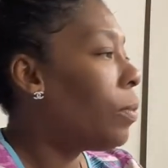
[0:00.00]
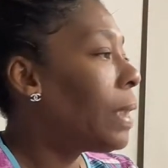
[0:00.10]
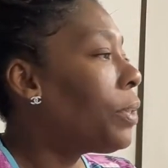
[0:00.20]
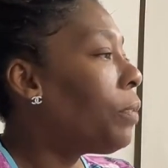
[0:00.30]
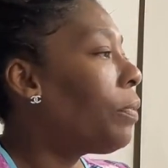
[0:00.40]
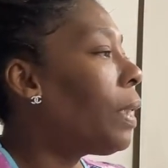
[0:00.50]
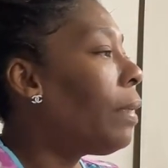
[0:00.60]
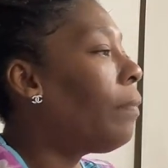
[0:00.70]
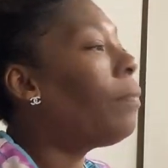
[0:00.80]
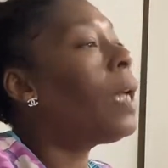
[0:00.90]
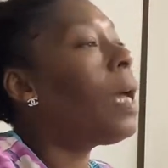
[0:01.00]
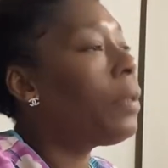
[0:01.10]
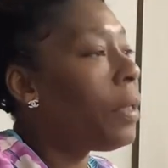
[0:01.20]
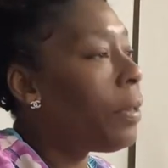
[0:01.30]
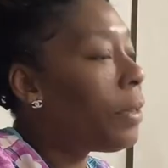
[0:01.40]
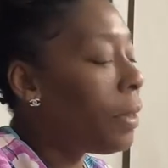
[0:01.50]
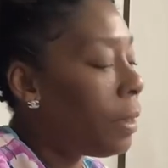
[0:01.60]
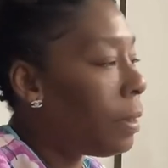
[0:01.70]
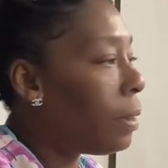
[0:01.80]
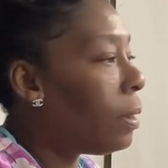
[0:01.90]
Was that your relief, the other
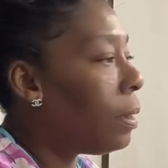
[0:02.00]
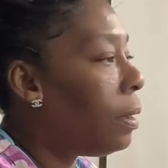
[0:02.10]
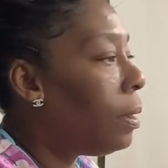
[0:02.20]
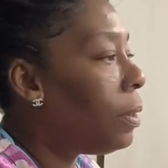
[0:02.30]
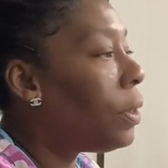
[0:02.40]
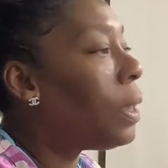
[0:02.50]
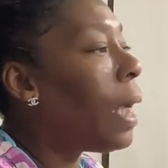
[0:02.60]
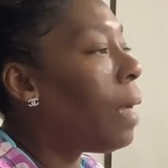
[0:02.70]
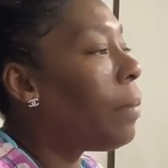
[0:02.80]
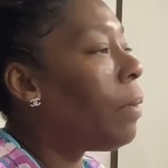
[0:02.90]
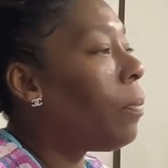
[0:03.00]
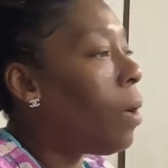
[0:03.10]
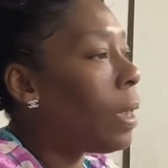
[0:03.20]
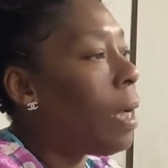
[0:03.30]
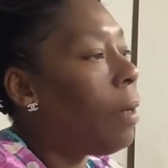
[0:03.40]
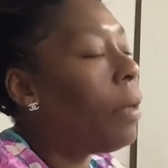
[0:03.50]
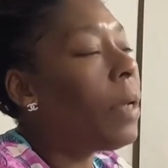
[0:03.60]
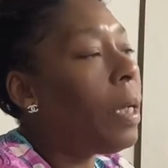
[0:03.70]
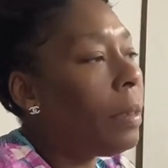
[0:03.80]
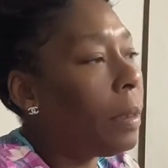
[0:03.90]
nurse? She came in and walked out.
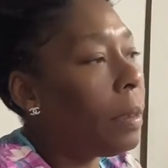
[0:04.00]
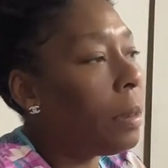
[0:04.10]
Okay.